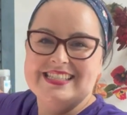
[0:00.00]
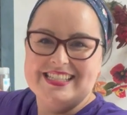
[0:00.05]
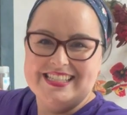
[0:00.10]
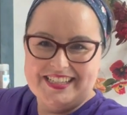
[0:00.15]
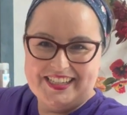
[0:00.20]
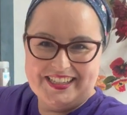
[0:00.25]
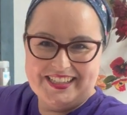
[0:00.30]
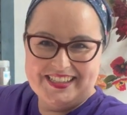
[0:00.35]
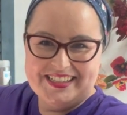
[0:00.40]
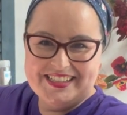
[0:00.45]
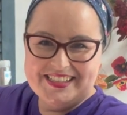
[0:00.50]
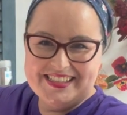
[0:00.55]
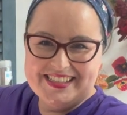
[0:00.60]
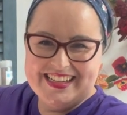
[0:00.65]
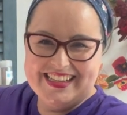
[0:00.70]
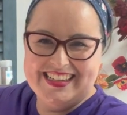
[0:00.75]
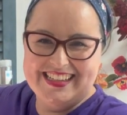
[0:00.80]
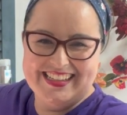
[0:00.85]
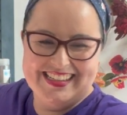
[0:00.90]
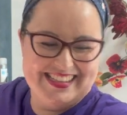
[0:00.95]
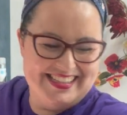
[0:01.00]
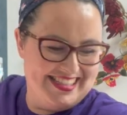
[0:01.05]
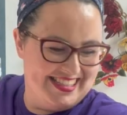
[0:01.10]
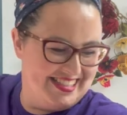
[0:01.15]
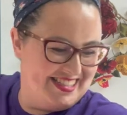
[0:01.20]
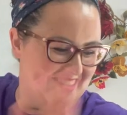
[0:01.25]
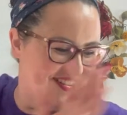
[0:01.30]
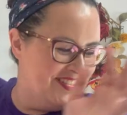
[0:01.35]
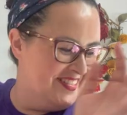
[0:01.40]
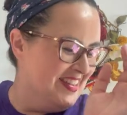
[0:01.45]
stickers.
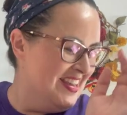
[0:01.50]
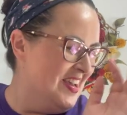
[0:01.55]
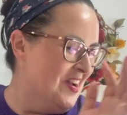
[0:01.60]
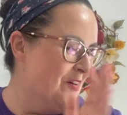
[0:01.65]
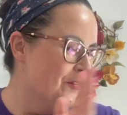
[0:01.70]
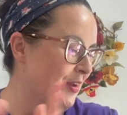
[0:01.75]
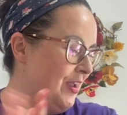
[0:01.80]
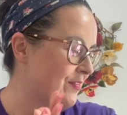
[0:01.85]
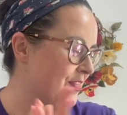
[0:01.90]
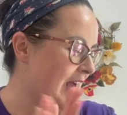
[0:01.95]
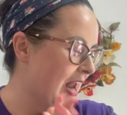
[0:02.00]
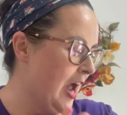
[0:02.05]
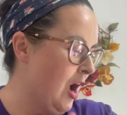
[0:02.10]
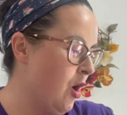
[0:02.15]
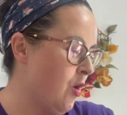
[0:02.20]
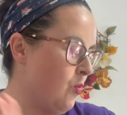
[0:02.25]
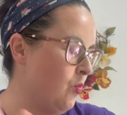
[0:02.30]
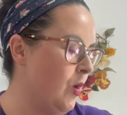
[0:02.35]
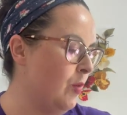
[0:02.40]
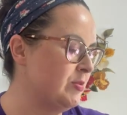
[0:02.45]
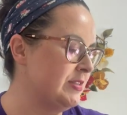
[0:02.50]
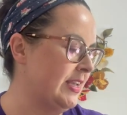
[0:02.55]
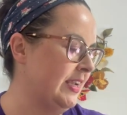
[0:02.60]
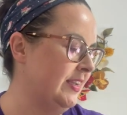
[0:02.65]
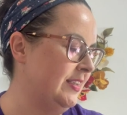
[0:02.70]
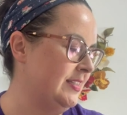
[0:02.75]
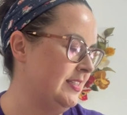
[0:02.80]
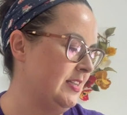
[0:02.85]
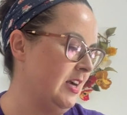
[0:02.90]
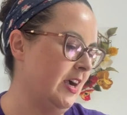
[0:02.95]
So we have the, oh, what was
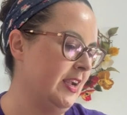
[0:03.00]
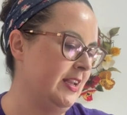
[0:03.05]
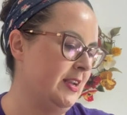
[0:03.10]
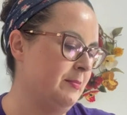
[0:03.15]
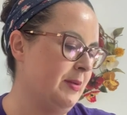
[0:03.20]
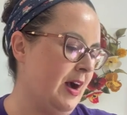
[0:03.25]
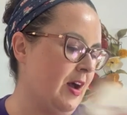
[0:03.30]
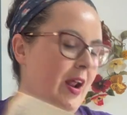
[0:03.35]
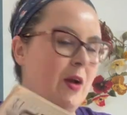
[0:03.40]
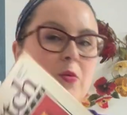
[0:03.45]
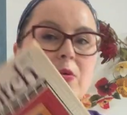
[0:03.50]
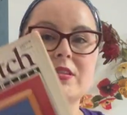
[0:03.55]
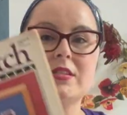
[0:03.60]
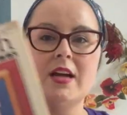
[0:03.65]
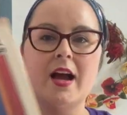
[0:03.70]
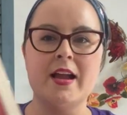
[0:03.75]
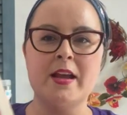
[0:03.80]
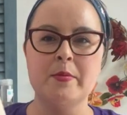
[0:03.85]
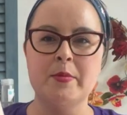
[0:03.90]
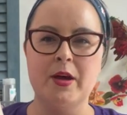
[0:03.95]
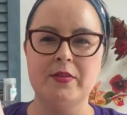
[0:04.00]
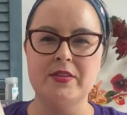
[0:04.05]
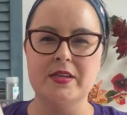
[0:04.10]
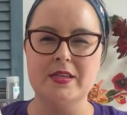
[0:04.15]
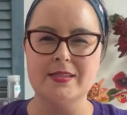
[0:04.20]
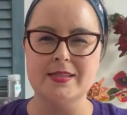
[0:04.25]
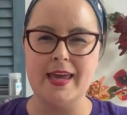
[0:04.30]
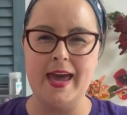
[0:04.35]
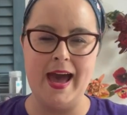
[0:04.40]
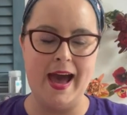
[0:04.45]
I talking about? I was talking about
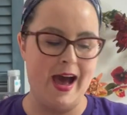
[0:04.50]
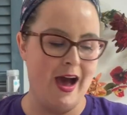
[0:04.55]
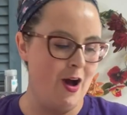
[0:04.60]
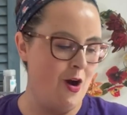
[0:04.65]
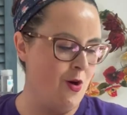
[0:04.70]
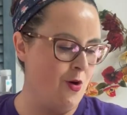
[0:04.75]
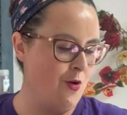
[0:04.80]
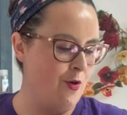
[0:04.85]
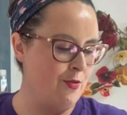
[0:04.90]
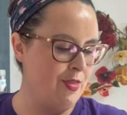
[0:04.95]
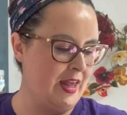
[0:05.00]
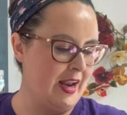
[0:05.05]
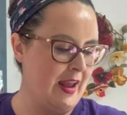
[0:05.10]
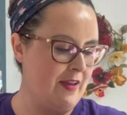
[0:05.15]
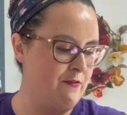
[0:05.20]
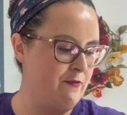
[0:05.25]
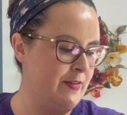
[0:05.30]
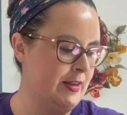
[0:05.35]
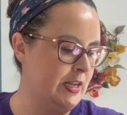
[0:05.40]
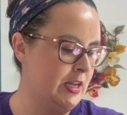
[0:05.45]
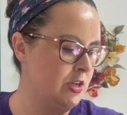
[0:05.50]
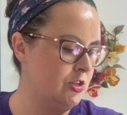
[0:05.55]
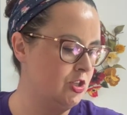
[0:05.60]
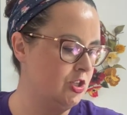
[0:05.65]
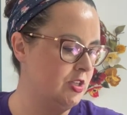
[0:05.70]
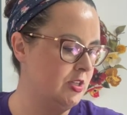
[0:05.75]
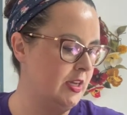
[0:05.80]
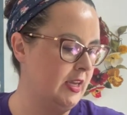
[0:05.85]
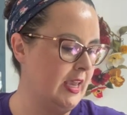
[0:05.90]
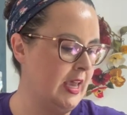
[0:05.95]
this cow that I
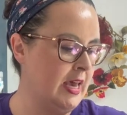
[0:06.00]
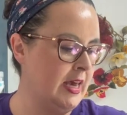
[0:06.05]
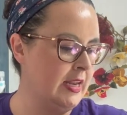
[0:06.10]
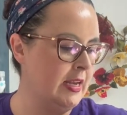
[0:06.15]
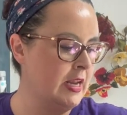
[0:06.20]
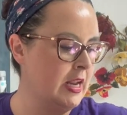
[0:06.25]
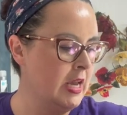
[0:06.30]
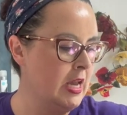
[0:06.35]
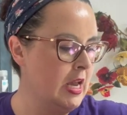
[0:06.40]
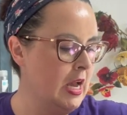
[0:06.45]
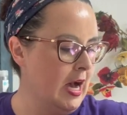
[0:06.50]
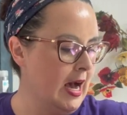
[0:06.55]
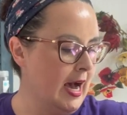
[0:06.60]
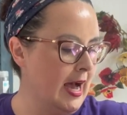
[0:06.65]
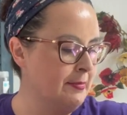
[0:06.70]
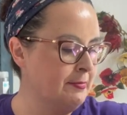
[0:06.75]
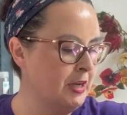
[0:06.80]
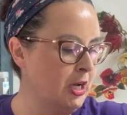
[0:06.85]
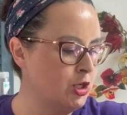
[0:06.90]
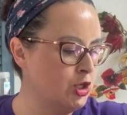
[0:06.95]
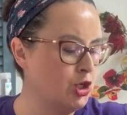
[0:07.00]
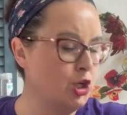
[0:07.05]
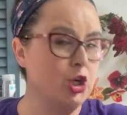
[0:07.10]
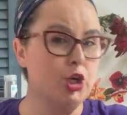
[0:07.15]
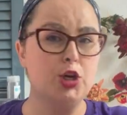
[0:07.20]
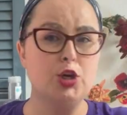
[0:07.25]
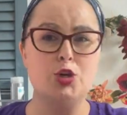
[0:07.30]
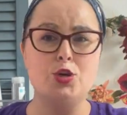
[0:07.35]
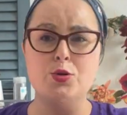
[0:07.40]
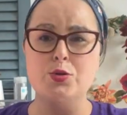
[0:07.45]
finished. Again, I'm not
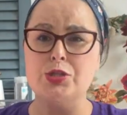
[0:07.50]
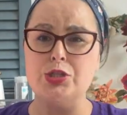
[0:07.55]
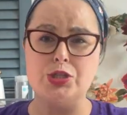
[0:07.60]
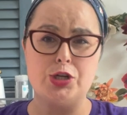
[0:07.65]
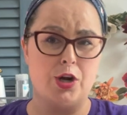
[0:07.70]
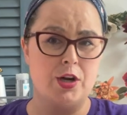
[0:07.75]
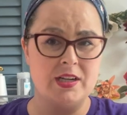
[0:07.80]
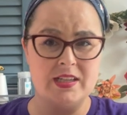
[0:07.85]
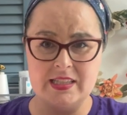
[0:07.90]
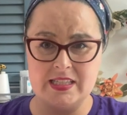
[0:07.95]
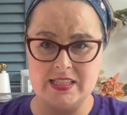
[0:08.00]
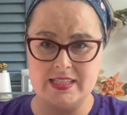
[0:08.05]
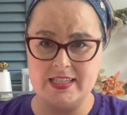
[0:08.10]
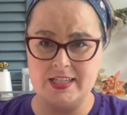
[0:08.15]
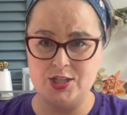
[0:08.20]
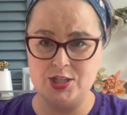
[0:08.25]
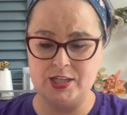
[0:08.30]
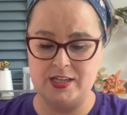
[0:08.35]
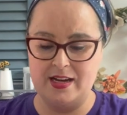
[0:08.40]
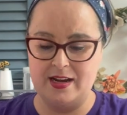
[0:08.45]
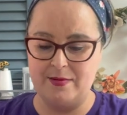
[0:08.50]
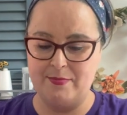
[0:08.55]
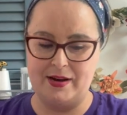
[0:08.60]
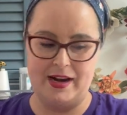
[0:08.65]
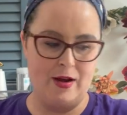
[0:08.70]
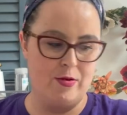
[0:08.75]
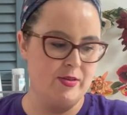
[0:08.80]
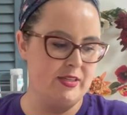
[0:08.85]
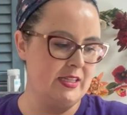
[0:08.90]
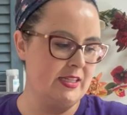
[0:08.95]
sure who started the stitching, but
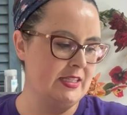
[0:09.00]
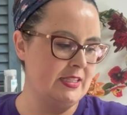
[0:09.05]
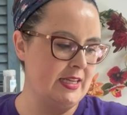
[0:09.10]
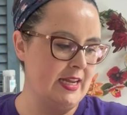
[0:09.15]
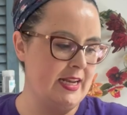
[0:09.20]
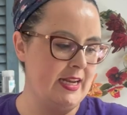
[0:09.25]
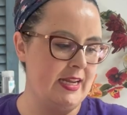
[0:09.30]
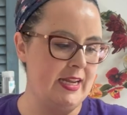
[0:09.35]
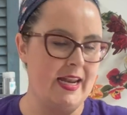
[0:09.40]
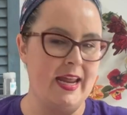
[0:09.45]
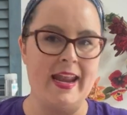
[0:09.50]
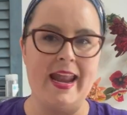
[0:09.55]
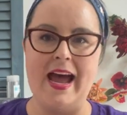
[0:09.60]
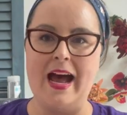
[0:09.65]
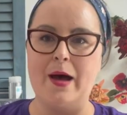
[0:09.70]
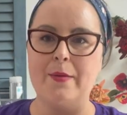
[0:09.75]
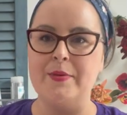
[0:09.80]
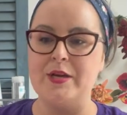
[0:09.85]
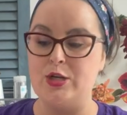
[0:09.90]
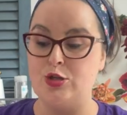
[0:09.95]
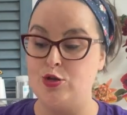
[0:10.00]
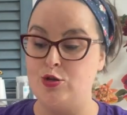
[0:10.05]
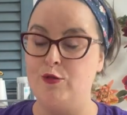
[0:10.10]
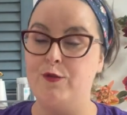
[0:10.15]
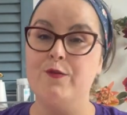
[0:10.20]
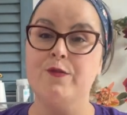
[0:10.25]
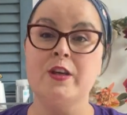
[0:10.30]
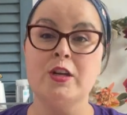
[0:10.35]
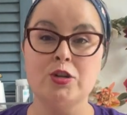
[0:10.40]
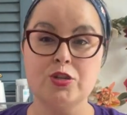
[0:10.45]
I was excited and happy to
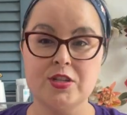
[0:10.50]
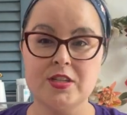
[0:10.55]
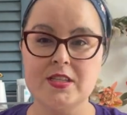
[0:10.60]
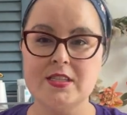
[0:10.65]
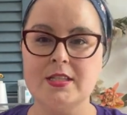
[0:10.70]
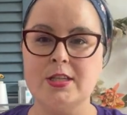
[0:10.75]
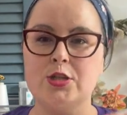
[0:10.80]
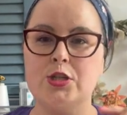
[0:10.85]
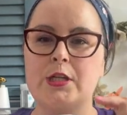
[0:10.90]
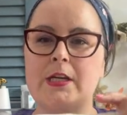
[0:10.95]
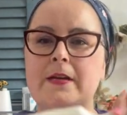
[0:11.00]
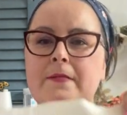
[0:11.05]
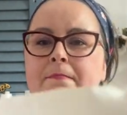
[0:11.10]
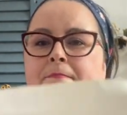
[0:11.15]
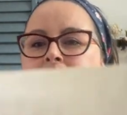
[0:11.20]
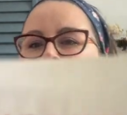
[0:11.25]
finish the stitching.